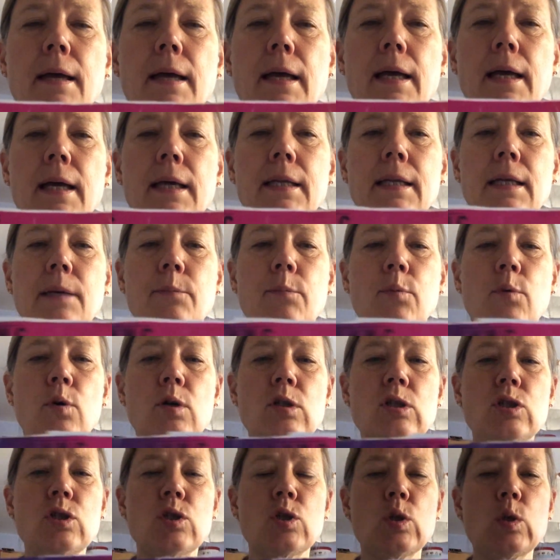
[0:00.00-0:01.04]
And I
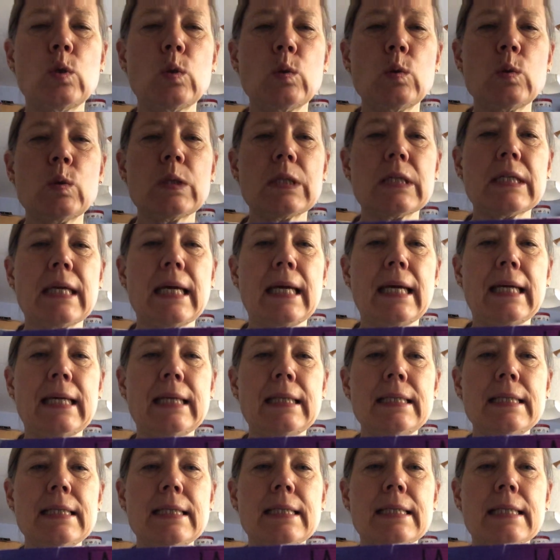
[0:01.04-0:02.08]
bought 2
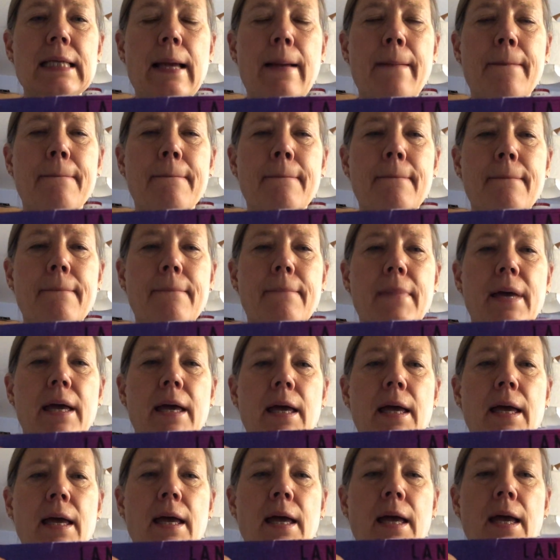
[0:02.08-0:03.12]
skeins,
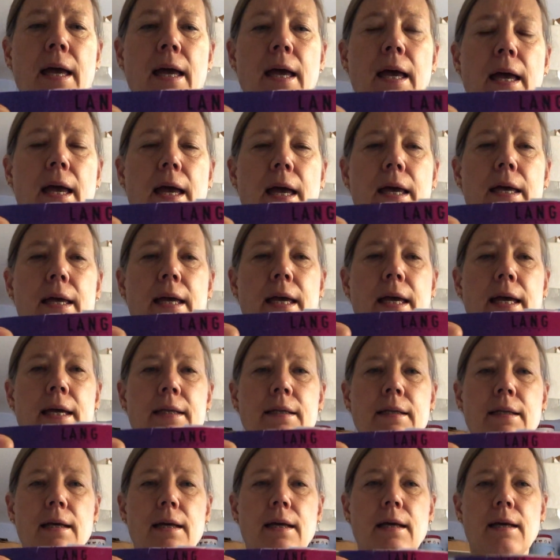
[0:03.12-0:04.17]

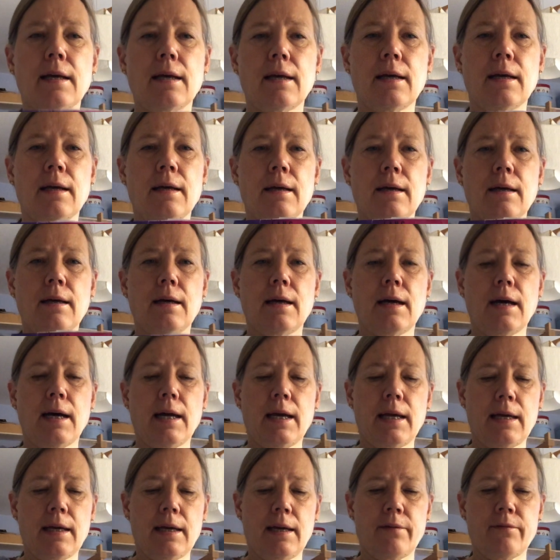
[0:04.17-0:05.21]
and
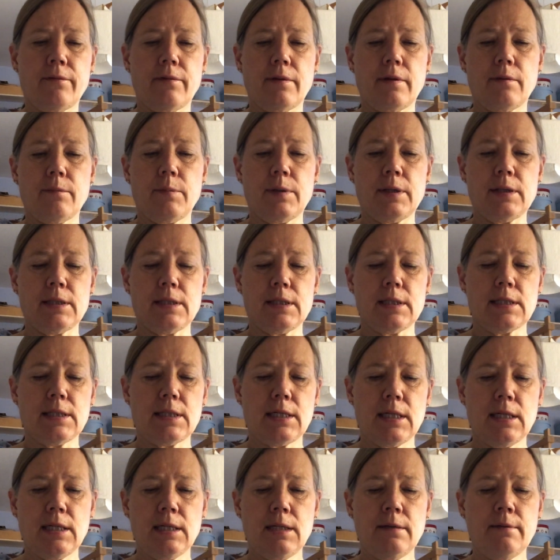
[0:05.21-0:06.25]
I have been
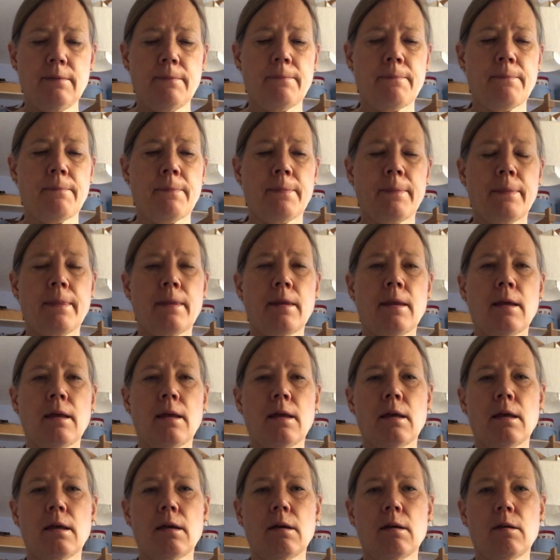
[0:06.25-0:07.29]
knitting
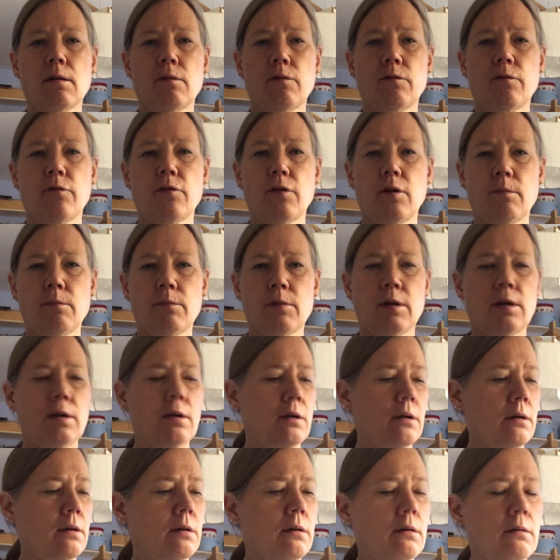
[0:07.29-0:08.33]
from
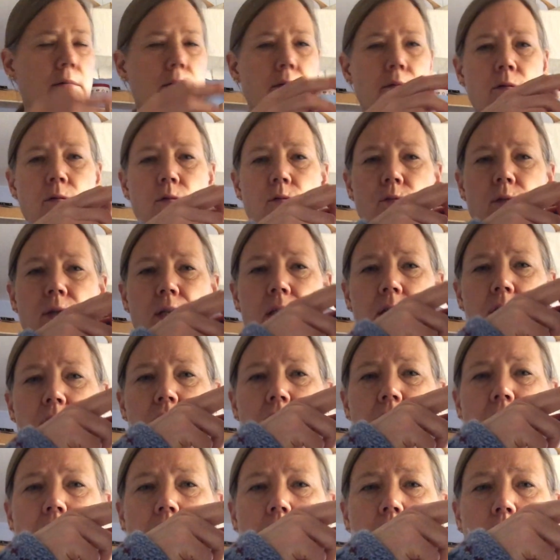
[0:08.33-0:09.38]
the
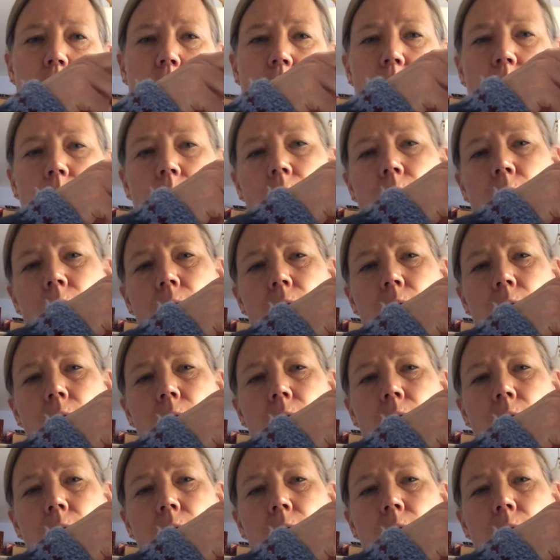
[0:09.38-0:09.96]
greenish yellow